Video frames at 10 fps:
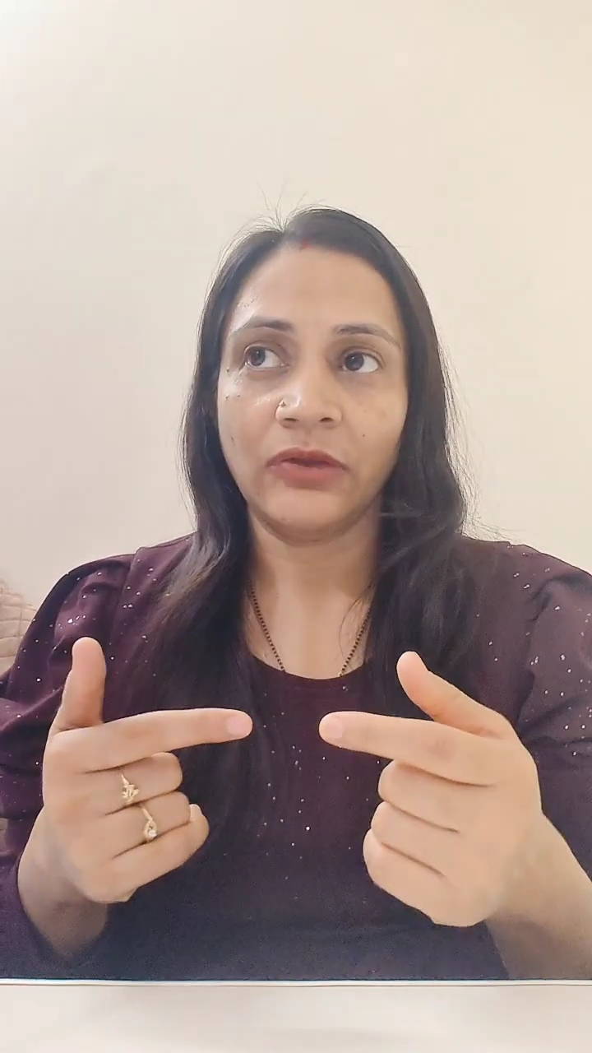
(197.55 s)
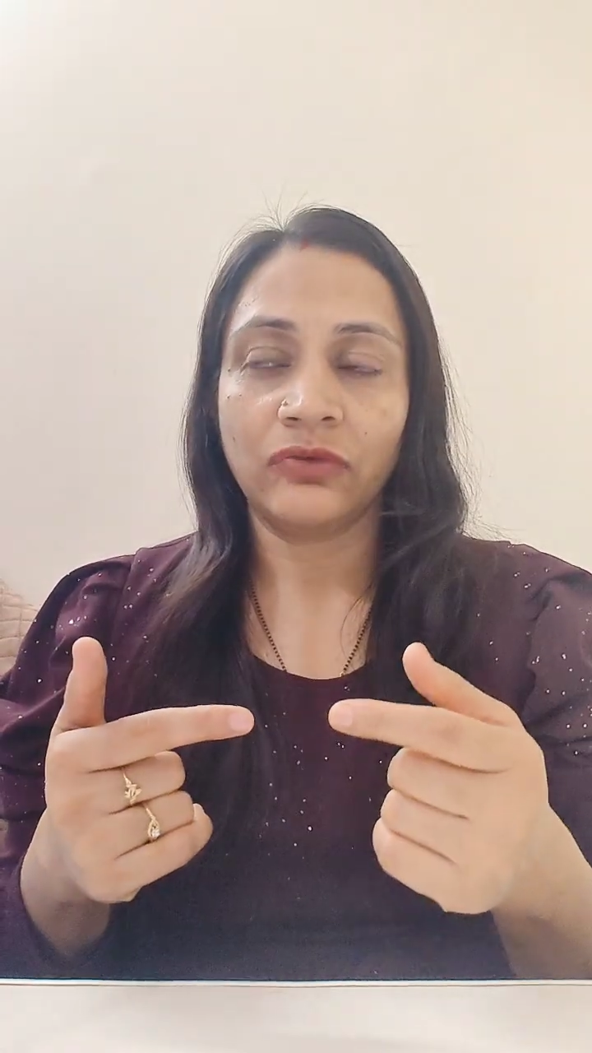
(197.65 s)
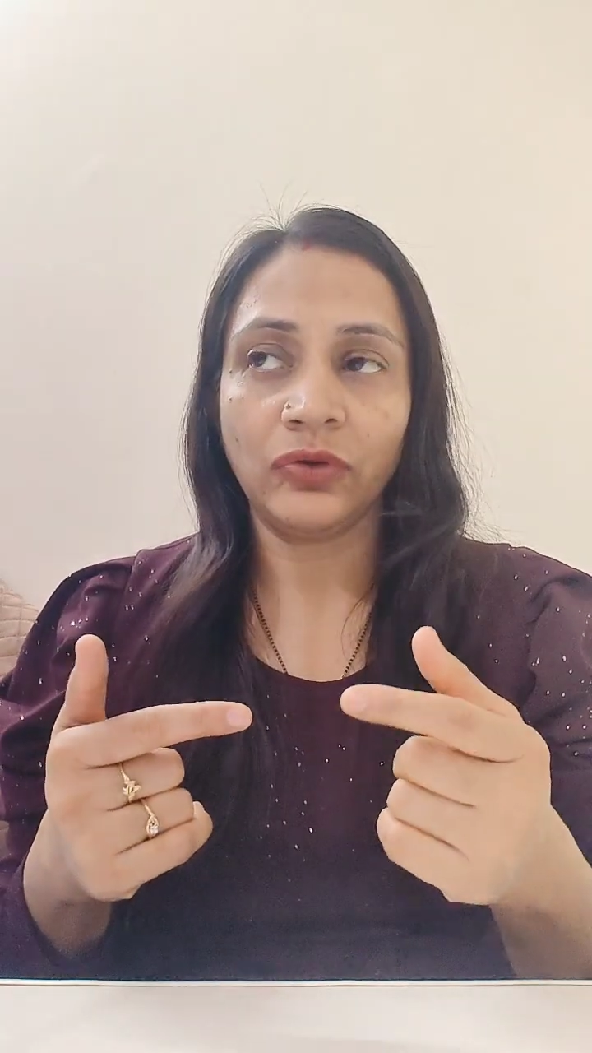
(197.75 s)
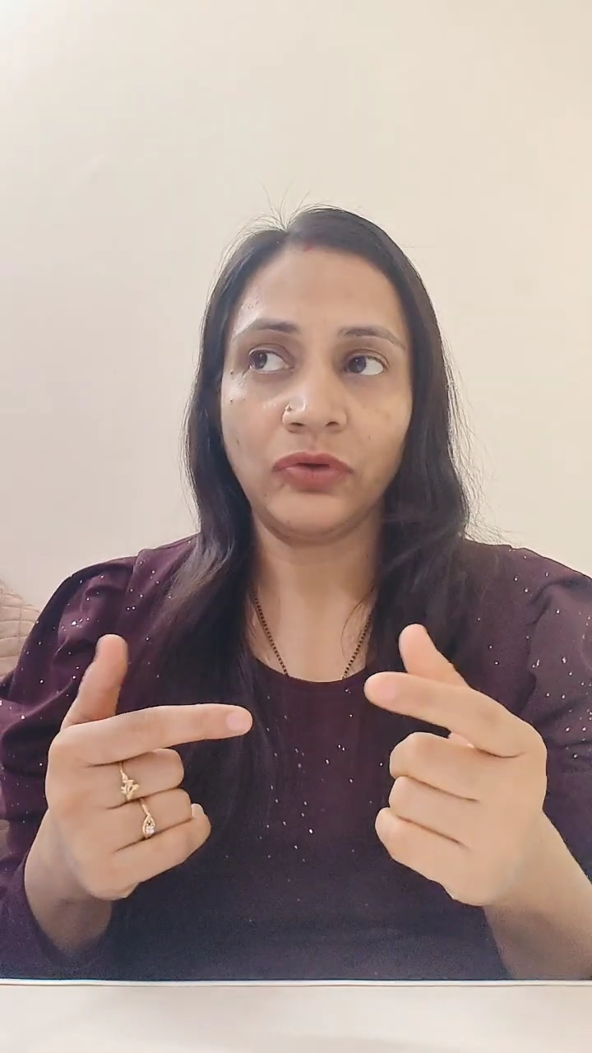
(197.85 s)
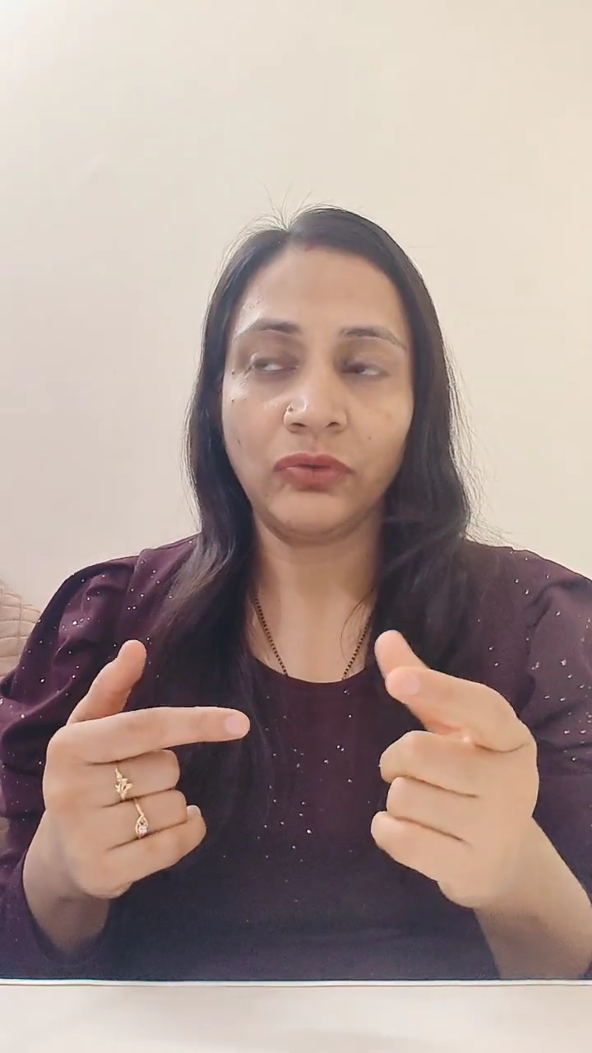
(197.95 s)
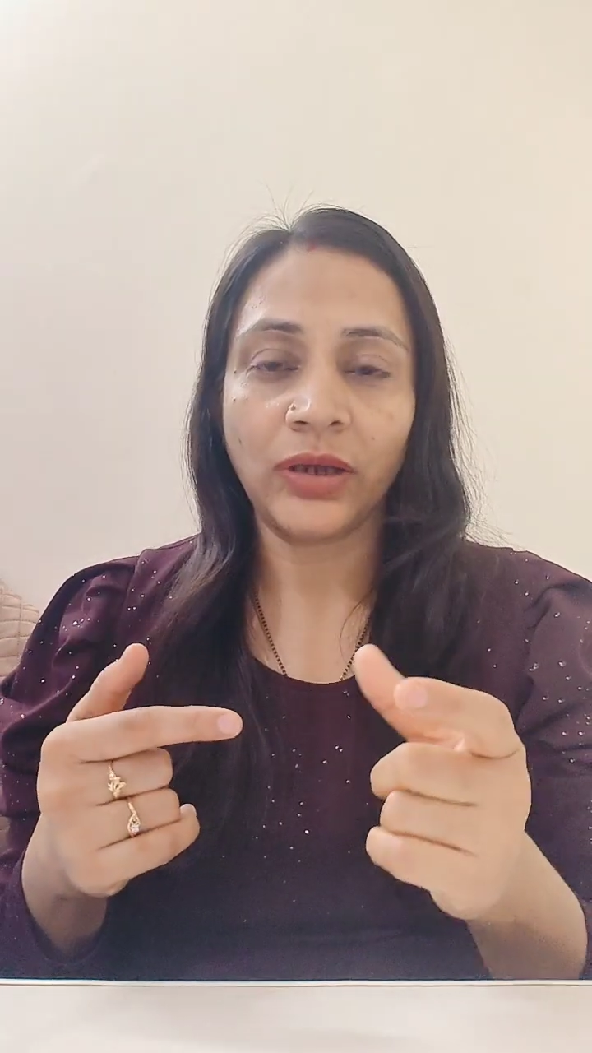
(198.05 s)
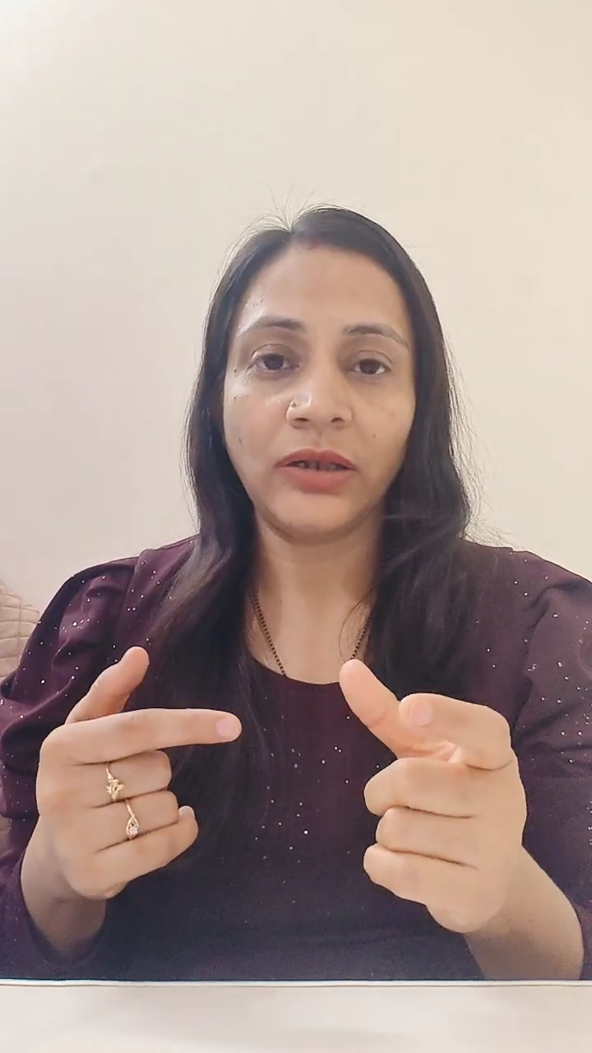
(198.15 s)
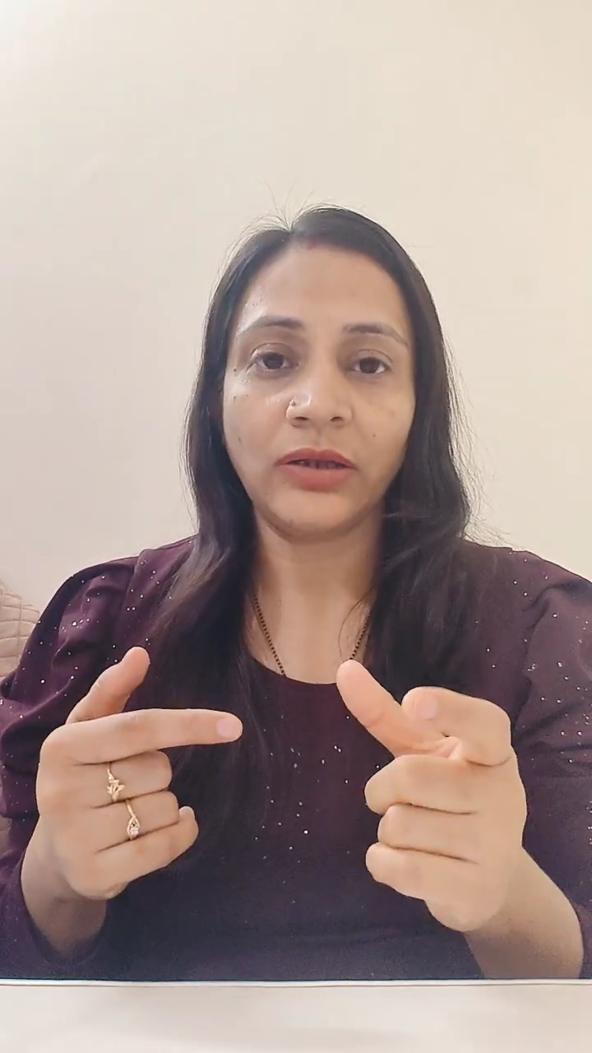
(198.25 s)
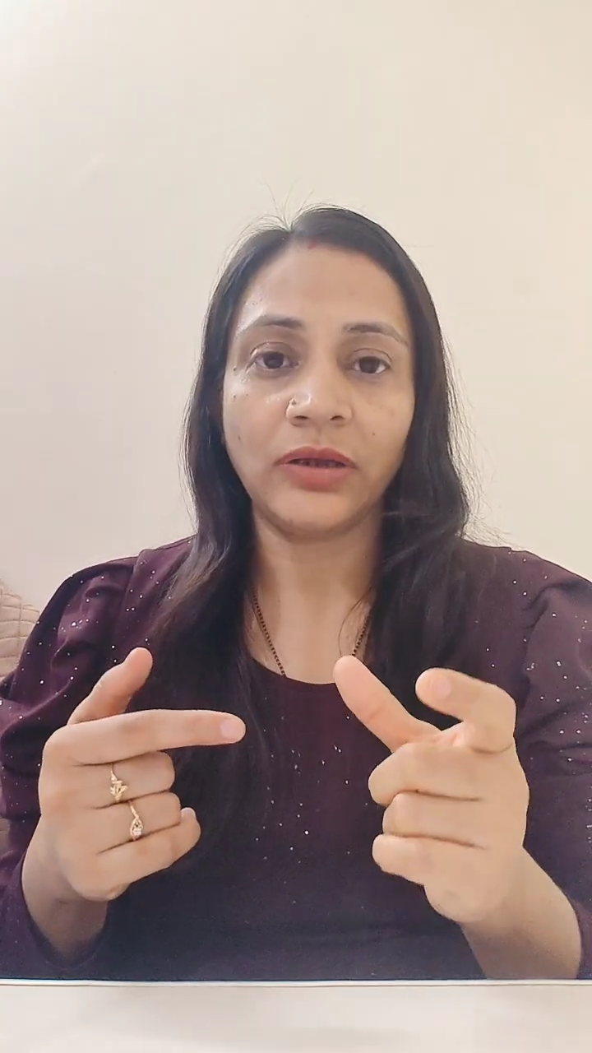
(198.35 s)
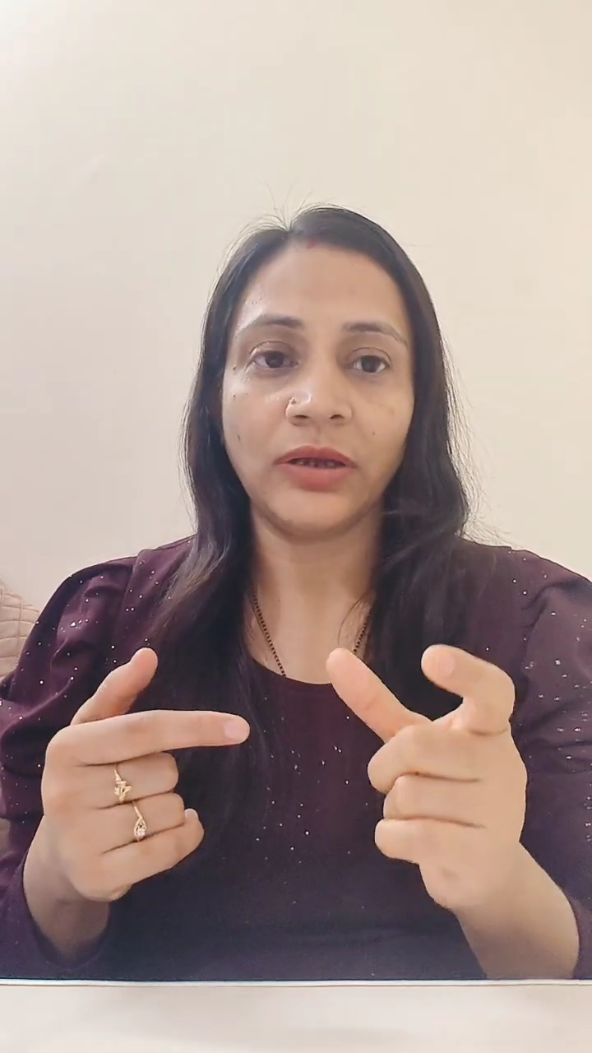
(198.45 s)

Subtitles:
so you can